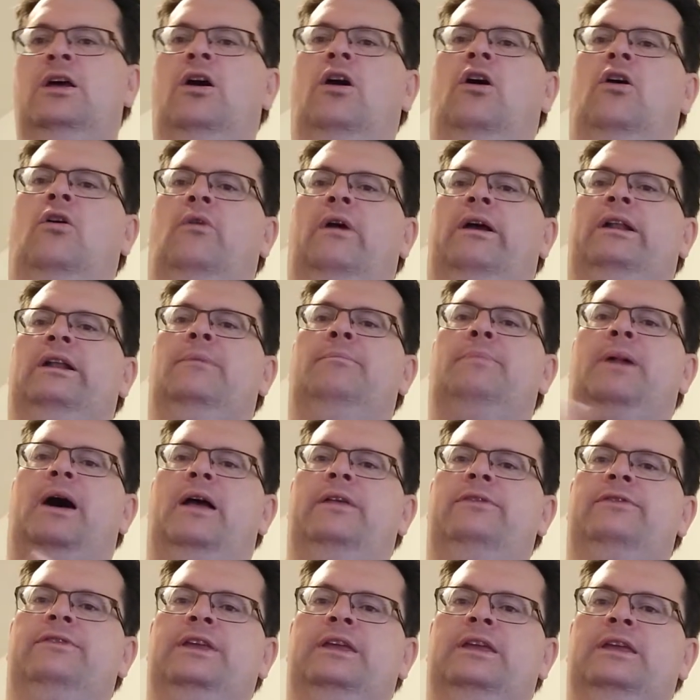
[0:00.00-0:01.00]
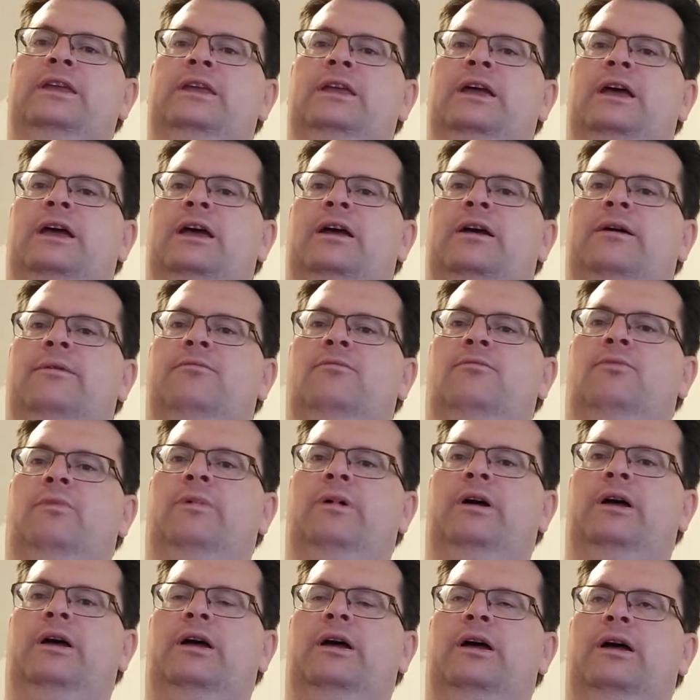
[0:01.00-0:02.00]
Oh, and I bought the um,
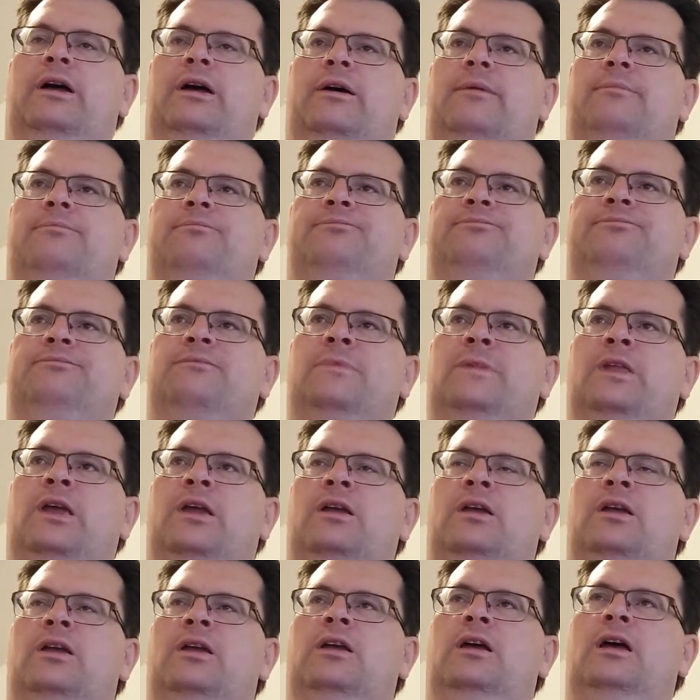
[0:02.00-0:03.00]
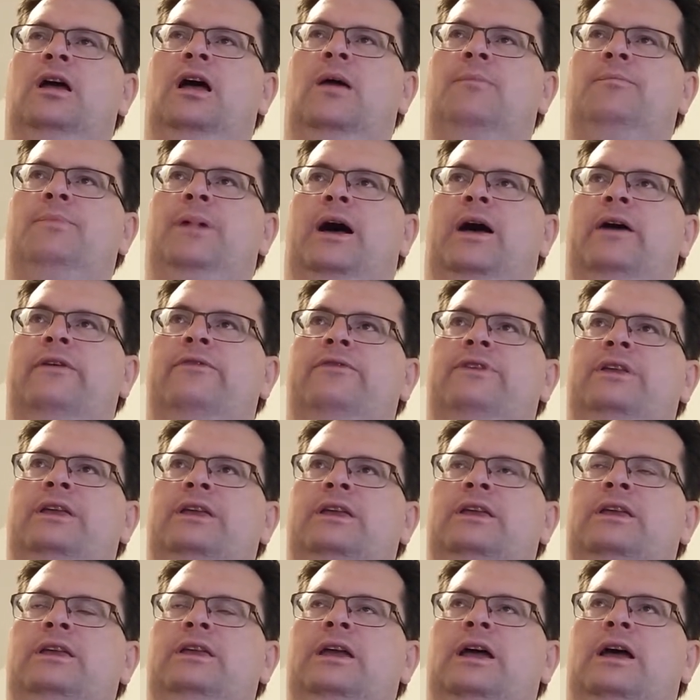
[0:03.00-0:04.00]
um, I bought
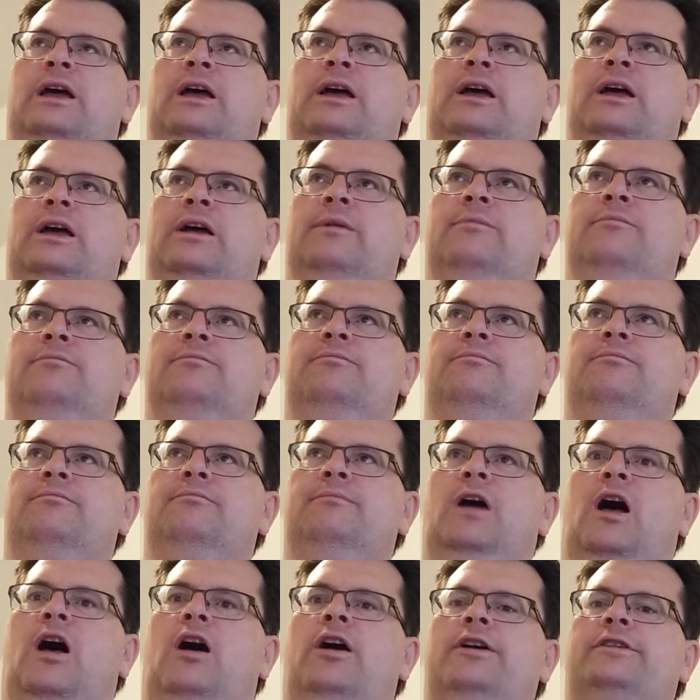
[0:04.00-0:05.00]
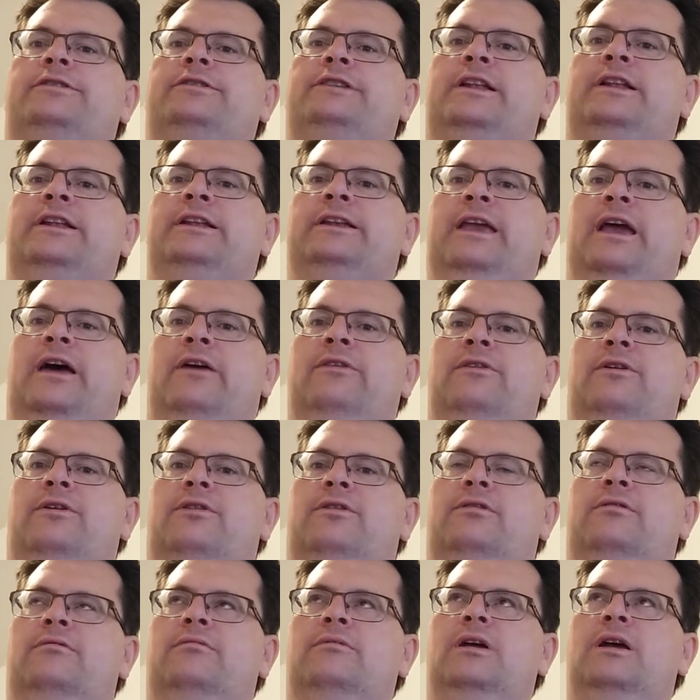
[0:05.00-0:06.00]
the um, All Stand
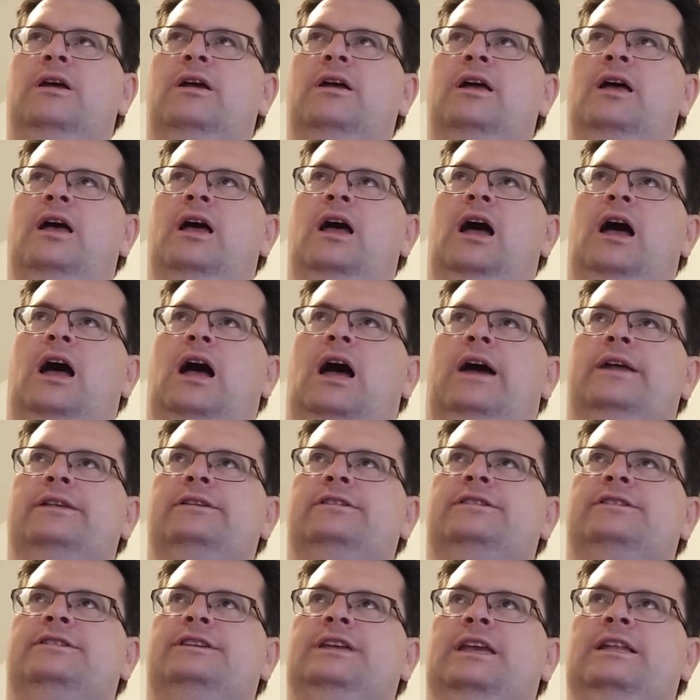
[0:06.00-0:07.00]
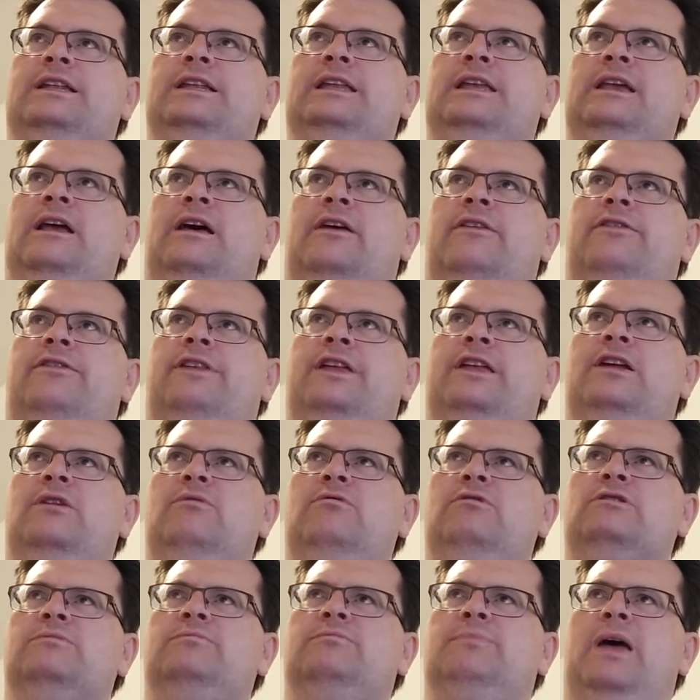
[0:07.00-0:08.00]
Together on CD. I think it
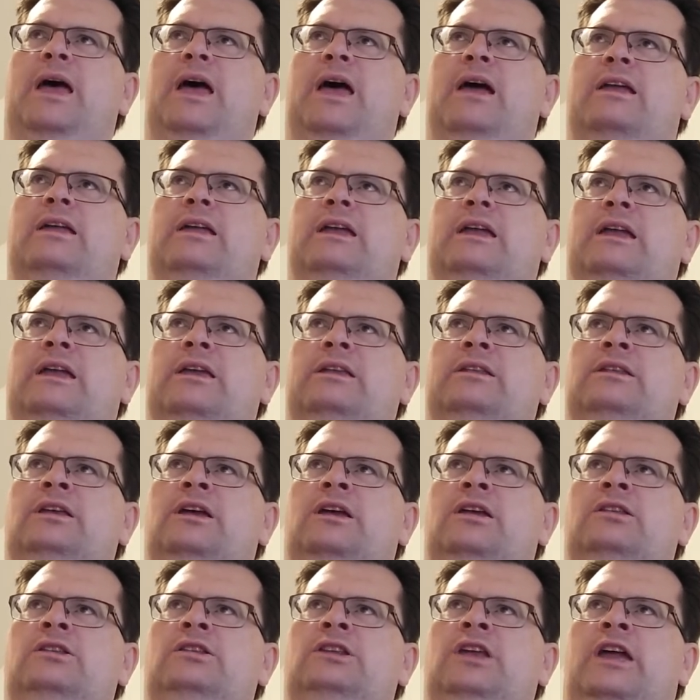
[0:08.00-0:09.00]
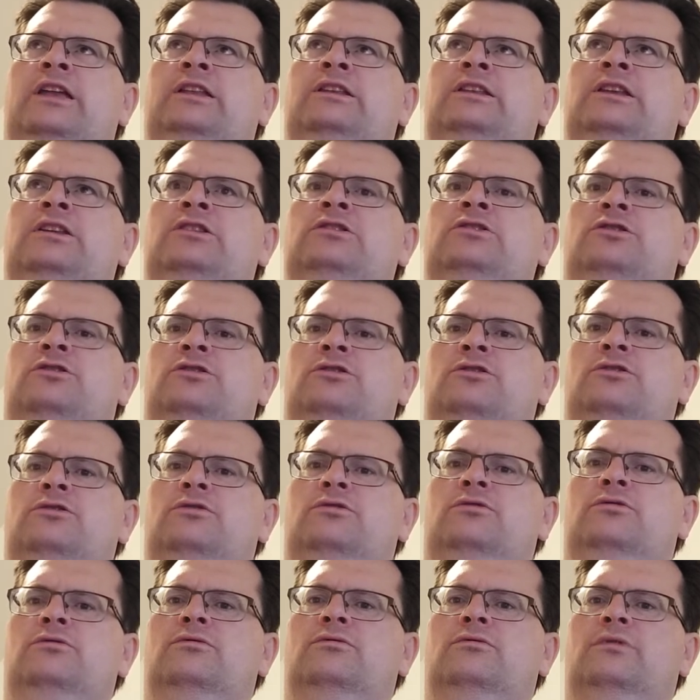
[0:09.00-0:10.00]
was back in
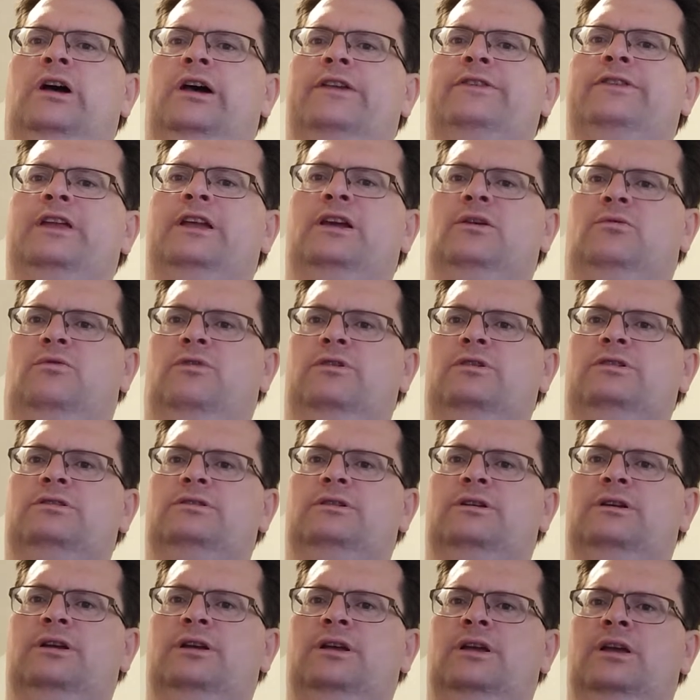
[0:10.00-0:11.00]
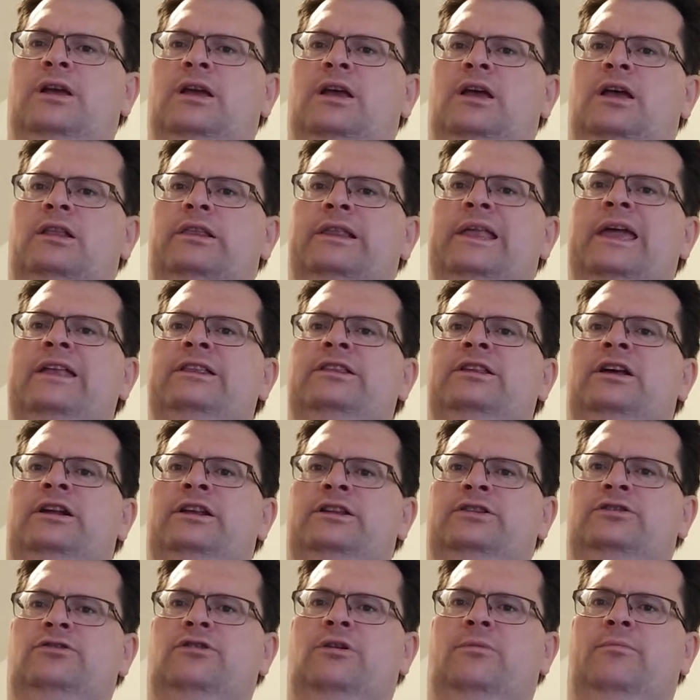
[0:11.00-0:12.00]
92. I think it was late
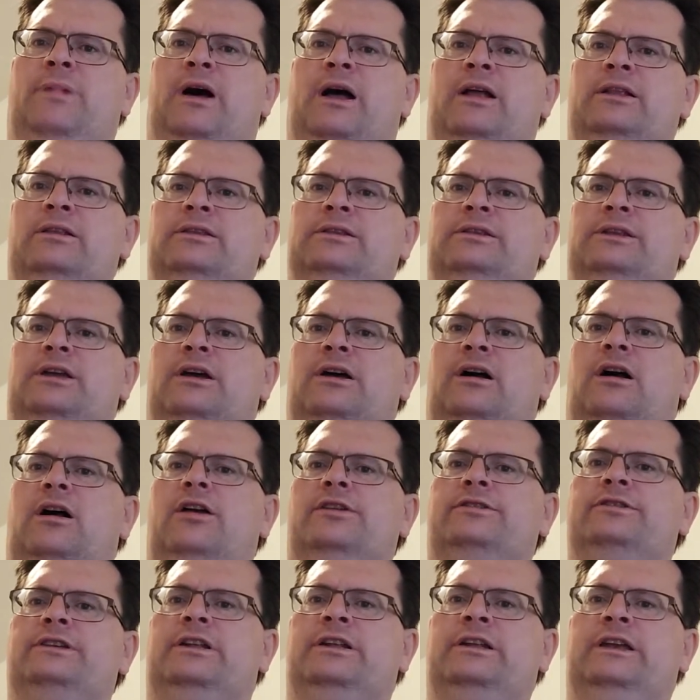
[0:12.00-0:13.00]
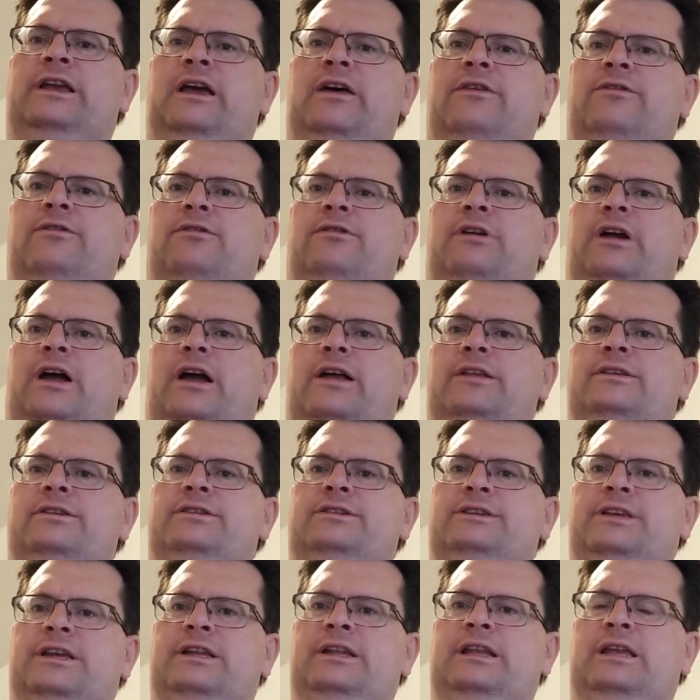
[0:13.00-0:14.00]
92 about the All Together on
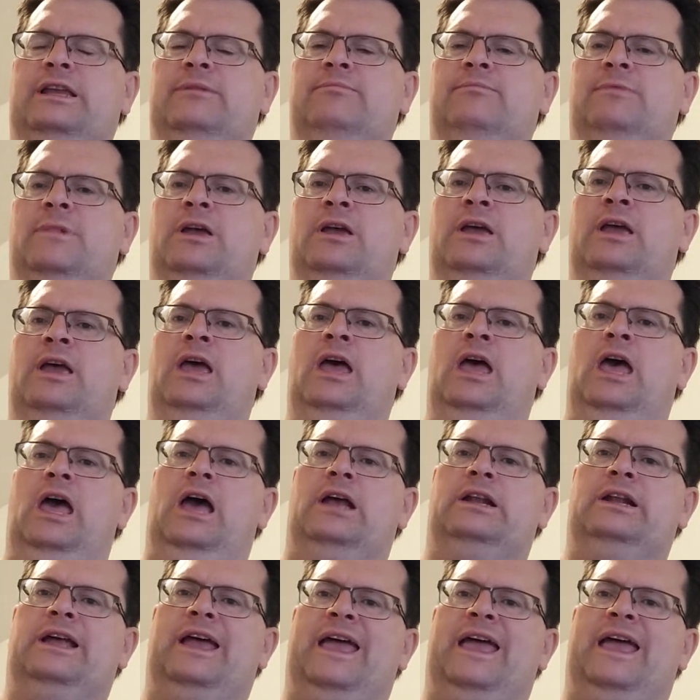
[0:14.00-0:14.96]
CD. And